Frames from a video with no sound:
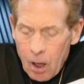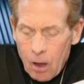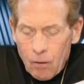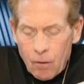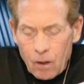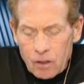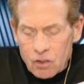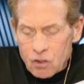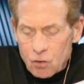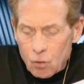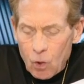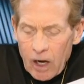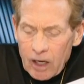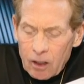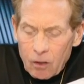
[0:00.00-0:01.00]
The
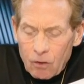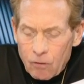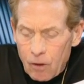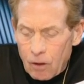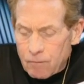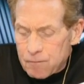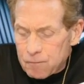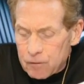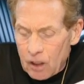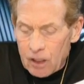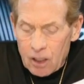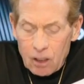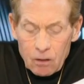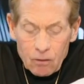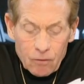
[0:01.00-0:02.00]
swagger, the
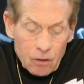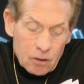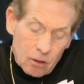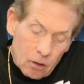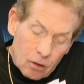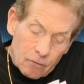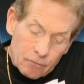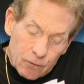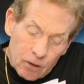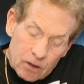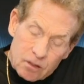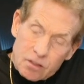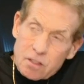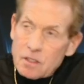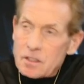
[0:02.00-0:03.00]
flair, the
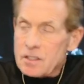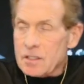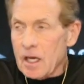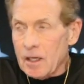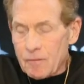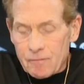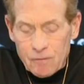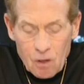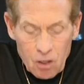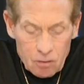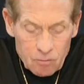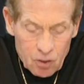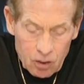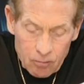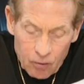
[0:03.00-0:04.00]
girlfriends, the State Farm
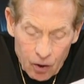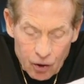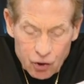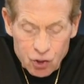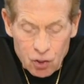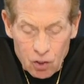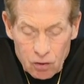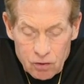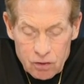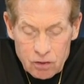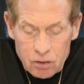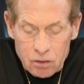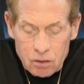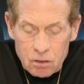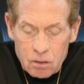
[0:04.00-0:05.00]
commercials,
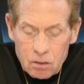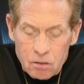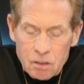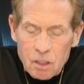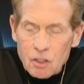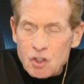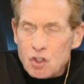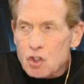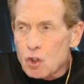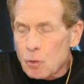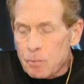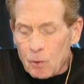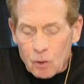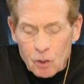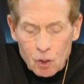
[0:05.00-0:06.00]
the
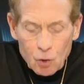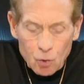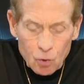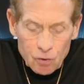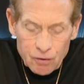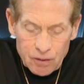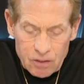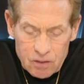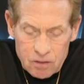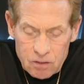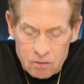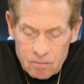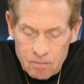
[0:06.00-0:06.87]
super coolness.